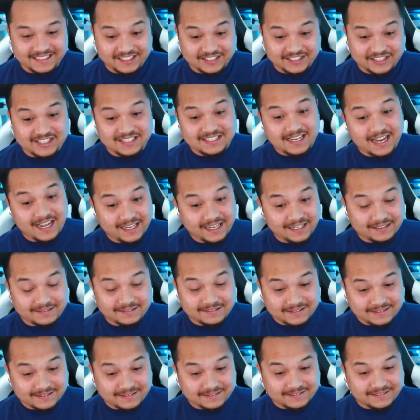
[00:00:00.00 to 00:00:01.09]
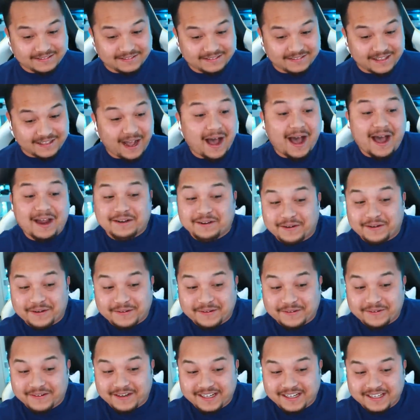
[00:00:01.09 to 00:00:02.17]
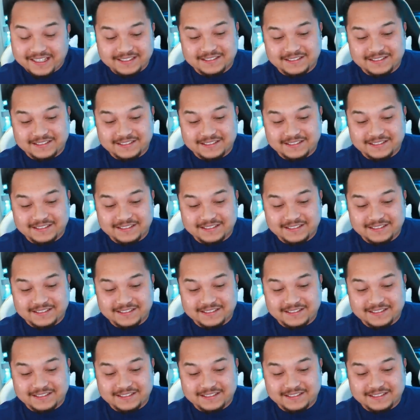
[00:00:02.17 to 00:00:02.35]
she's like the hot girl, right?